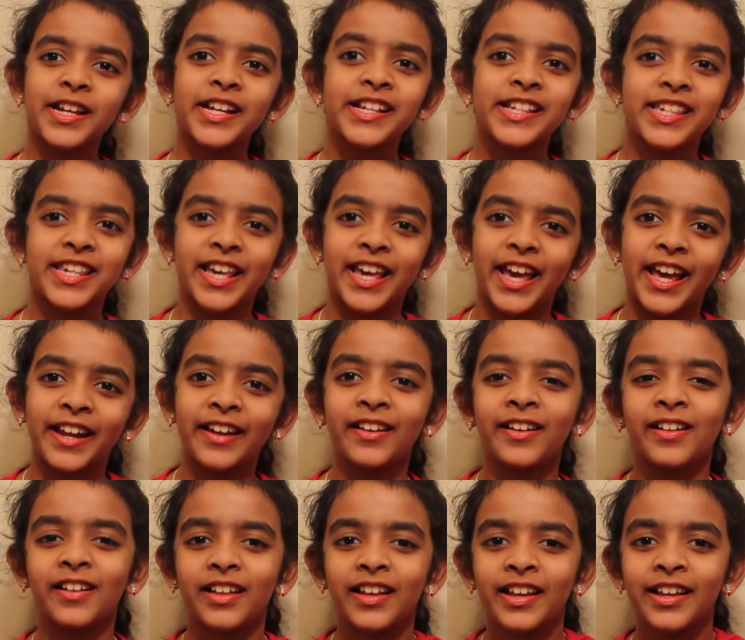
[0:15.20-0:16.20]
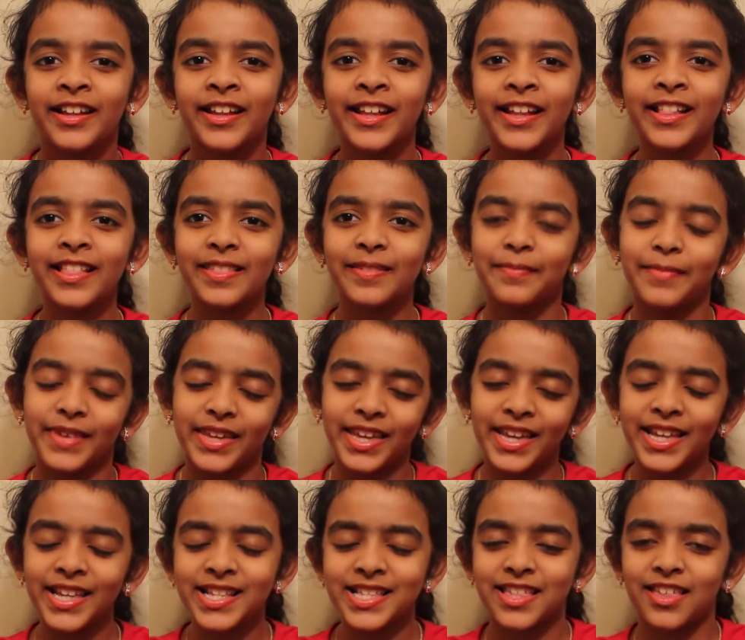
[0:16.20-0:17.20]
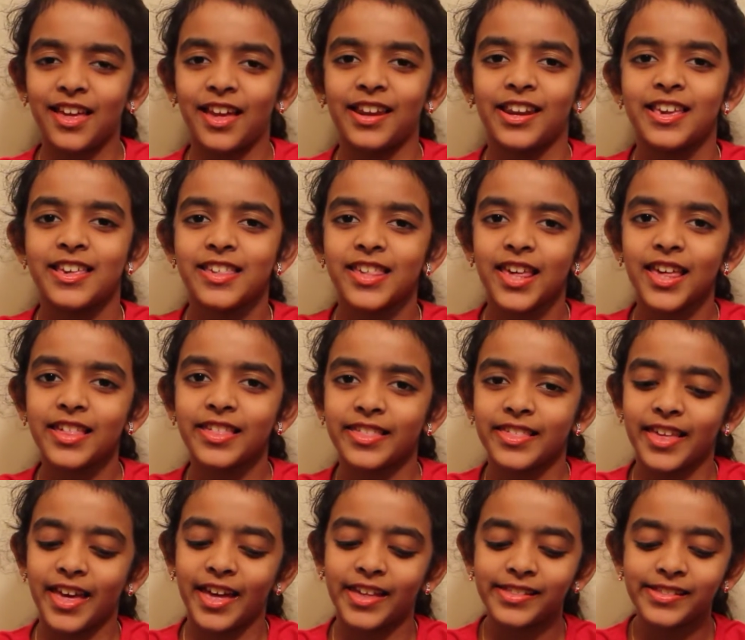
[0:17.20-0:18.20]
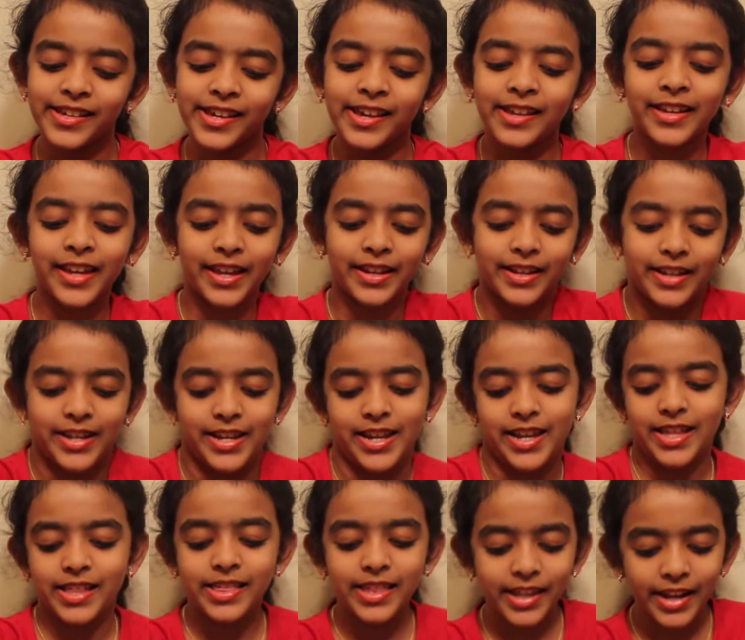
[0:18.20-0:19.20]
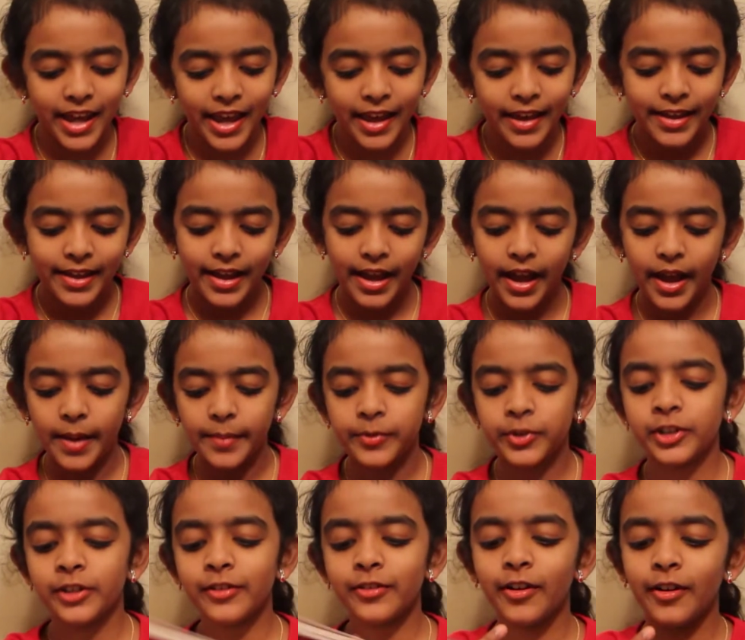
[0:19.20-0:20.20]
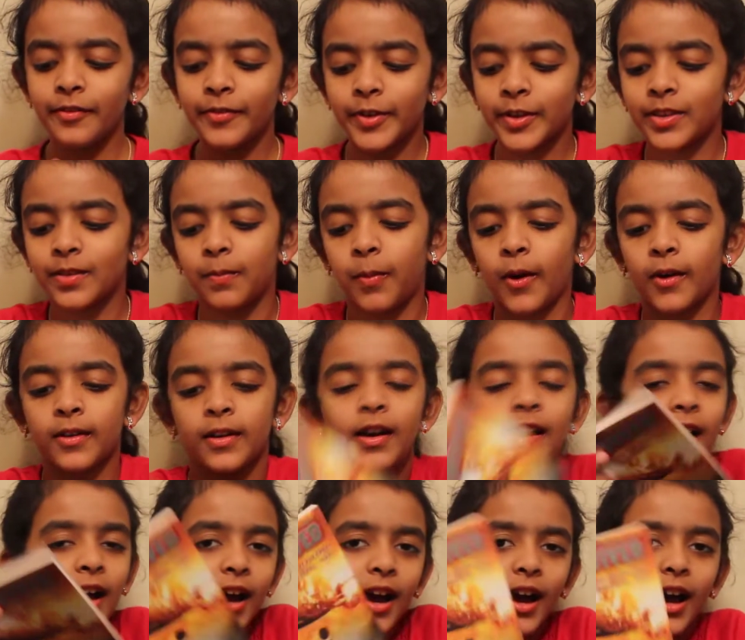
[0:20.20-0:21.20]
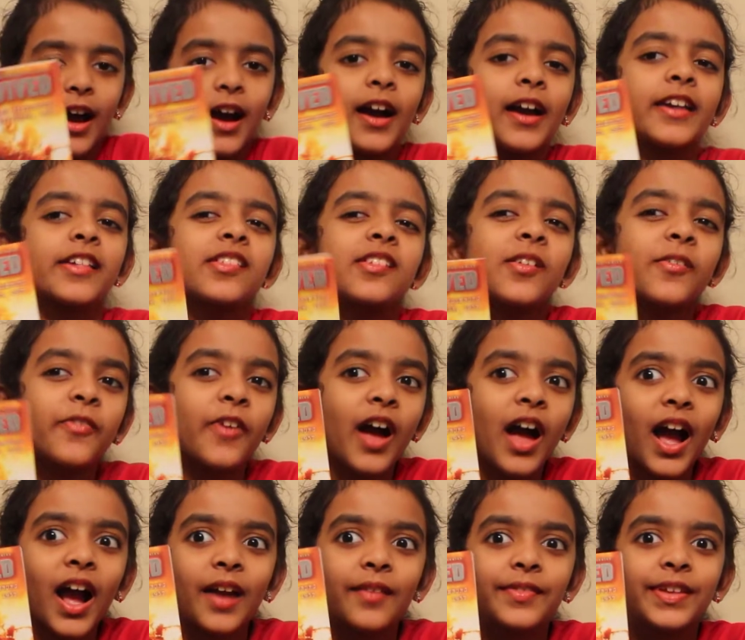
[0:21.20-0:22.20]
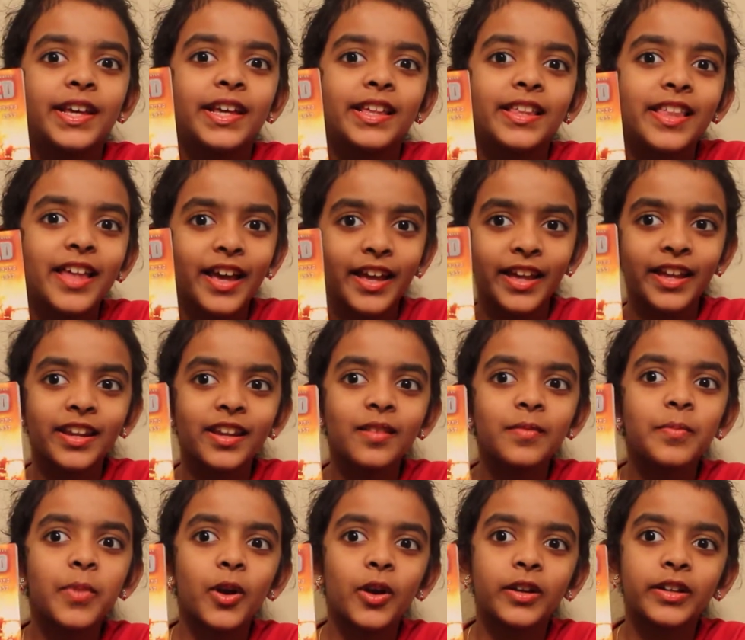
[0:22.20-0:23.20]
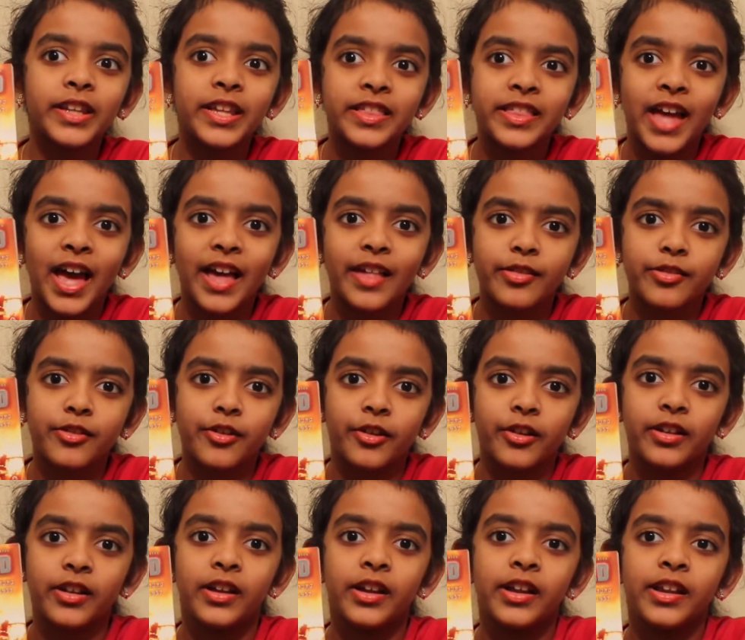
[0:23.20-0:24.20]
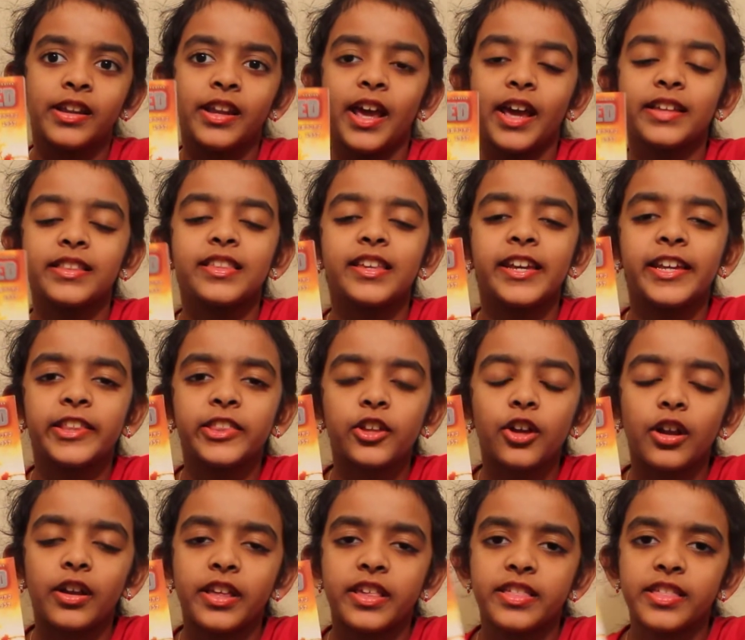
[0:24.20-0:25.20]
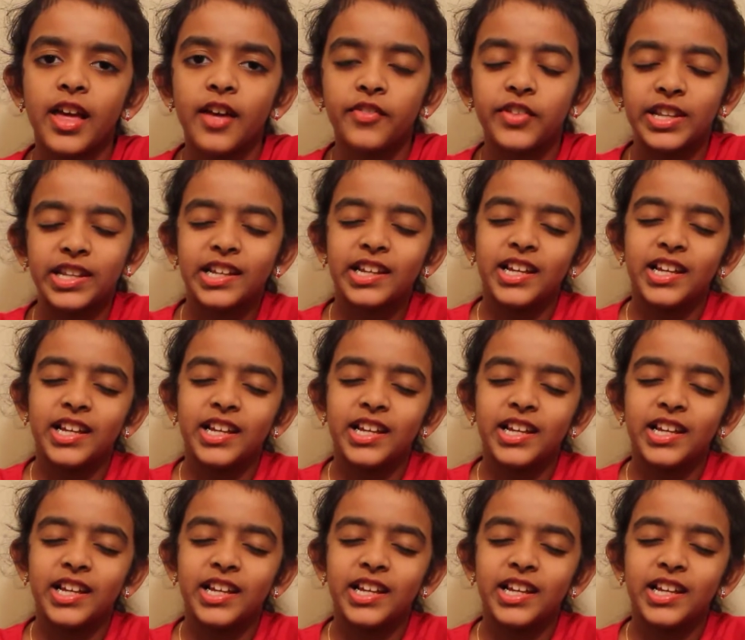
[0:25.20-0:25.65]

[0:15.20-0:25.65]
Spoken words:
channel. It's me, Jenisha, Stanley again, and today I'm going to review the book I Survived the Hindenburg Disaster, 1937.